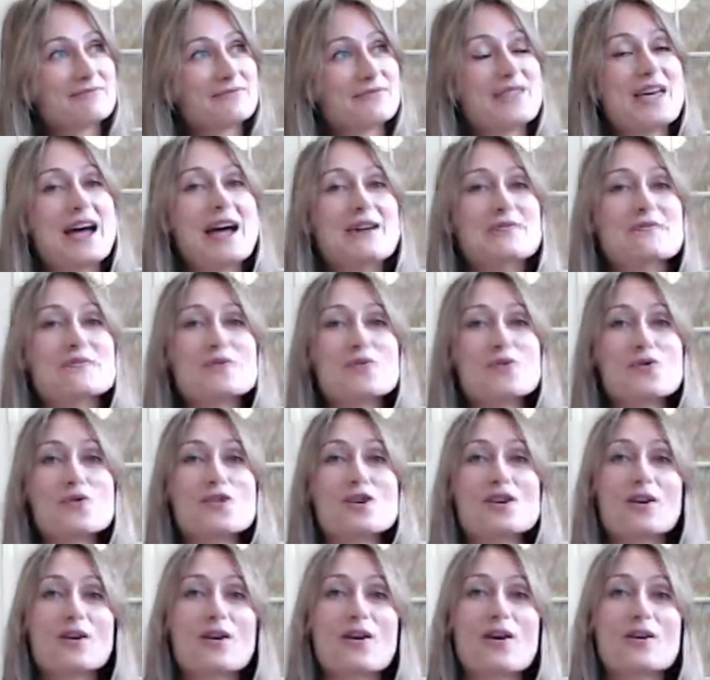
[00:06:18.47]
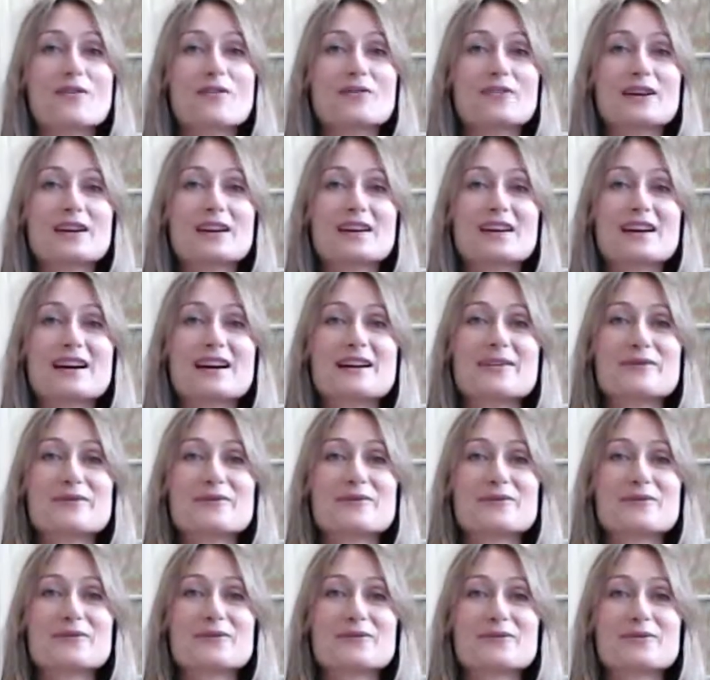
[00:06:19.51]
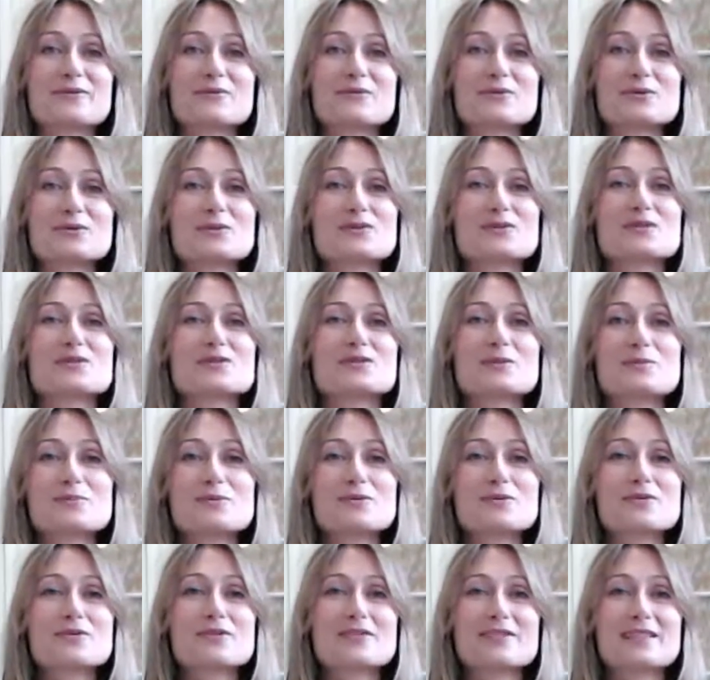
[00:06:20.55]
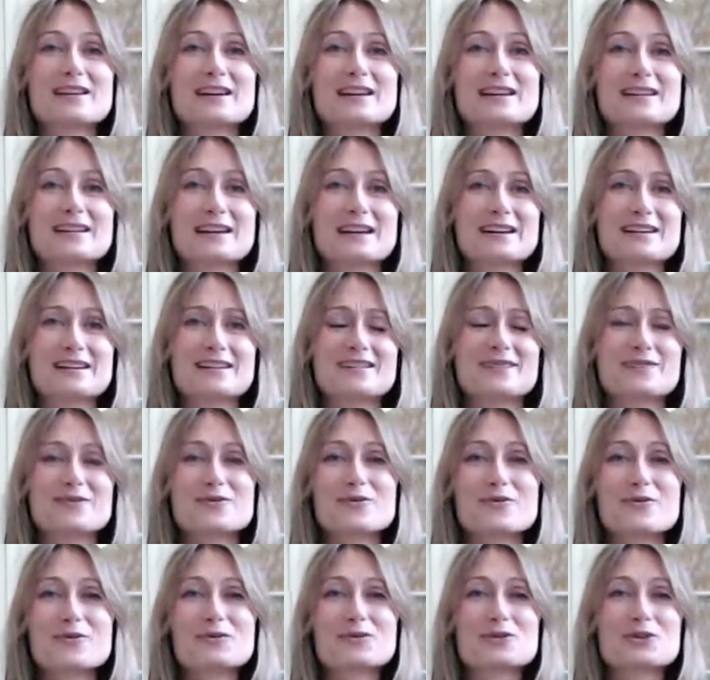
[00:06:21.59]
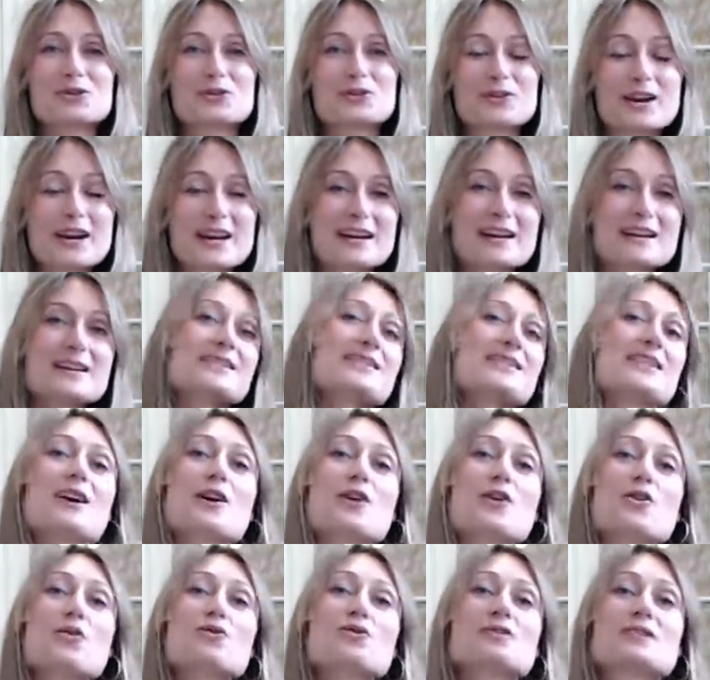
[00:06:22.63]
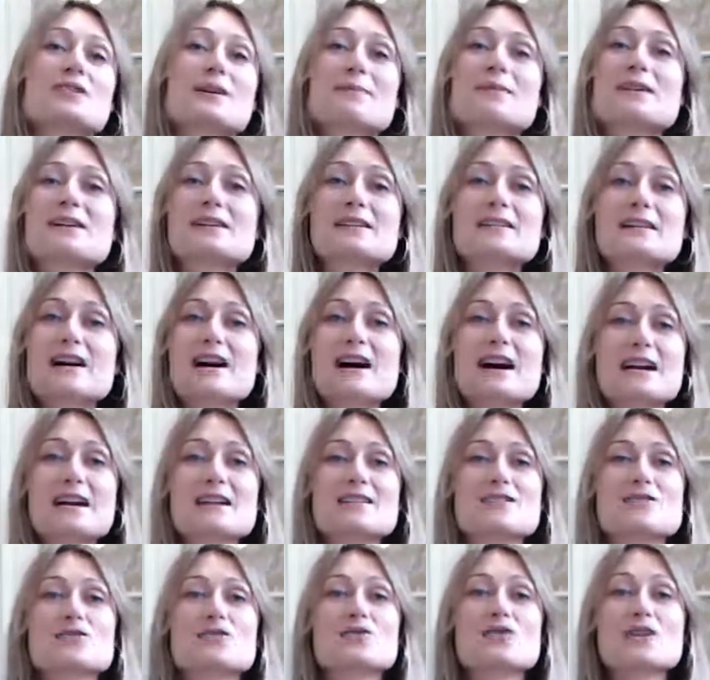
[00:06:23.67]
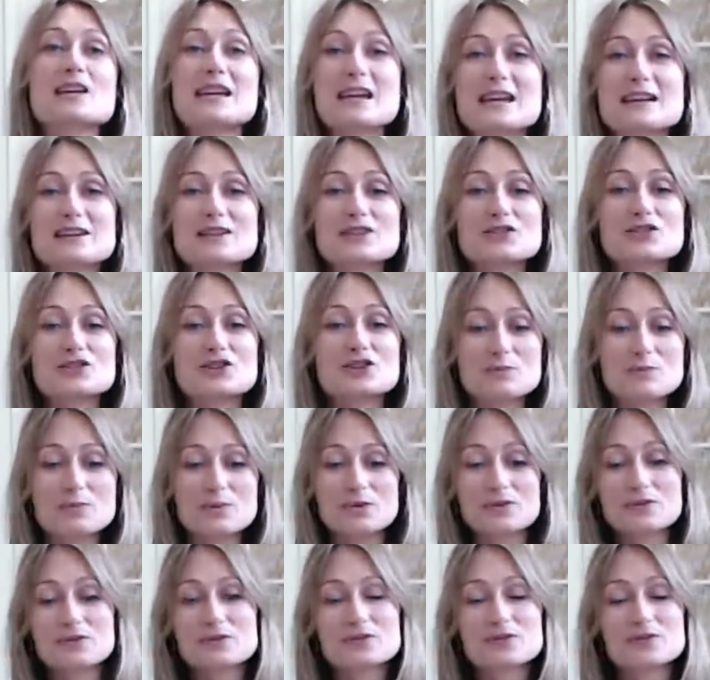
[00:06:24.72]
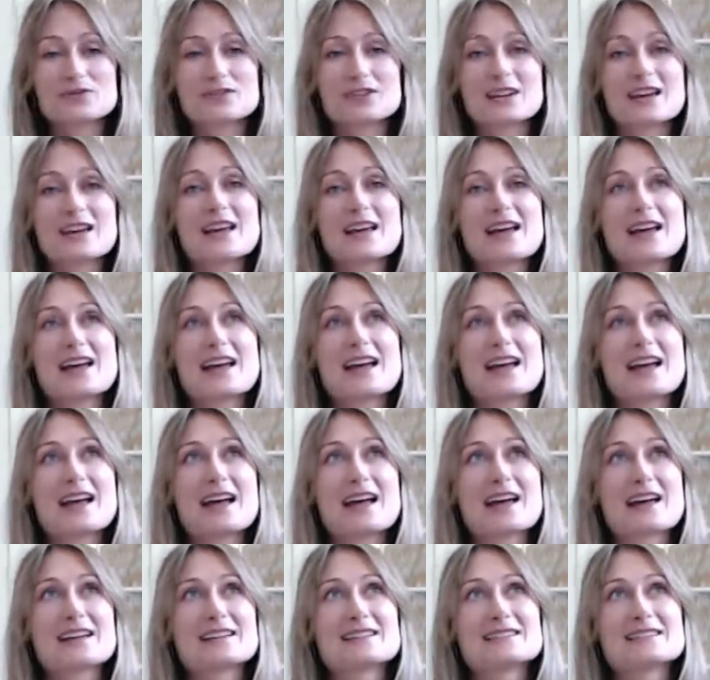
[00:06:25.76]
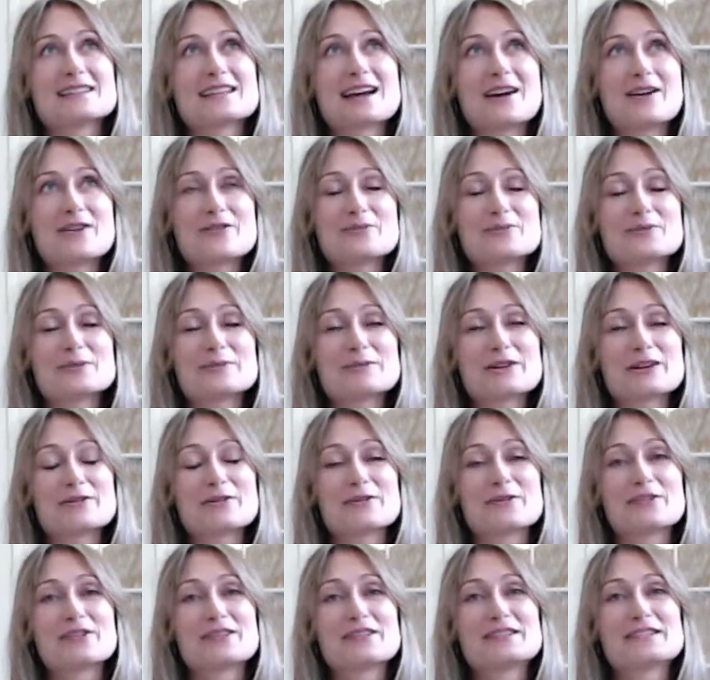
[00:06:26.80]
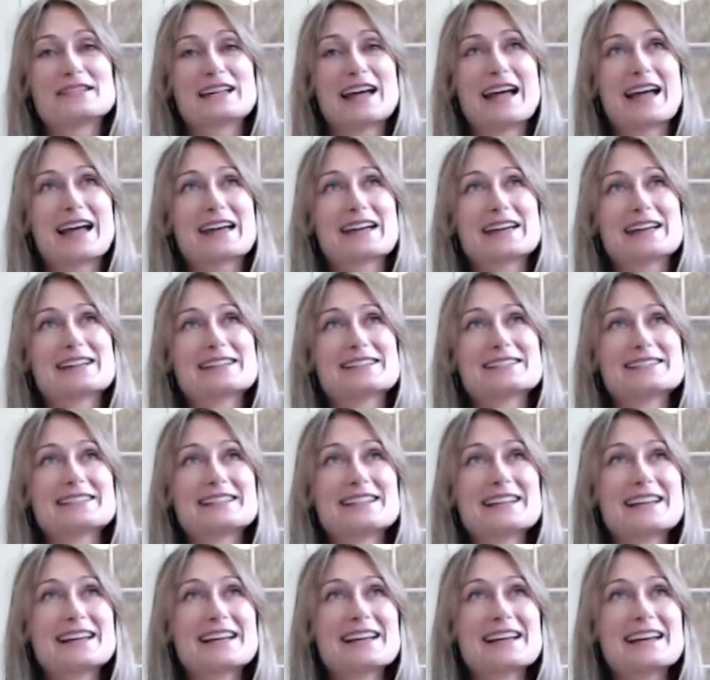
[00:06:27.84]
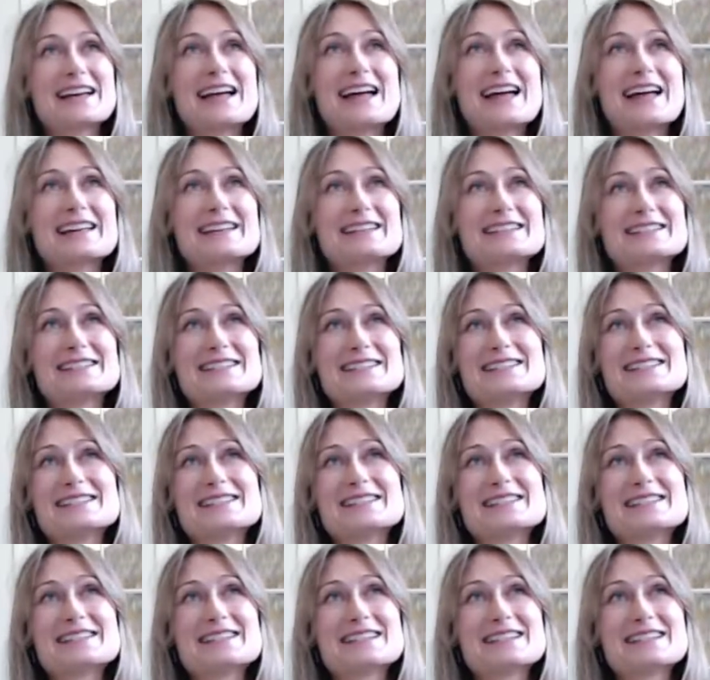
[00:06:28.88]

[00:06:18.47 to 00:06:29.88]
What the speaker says: that morning coffee kind of was the support that he needed, or the treat, or something nice, or the energy boost to help him get through the day. And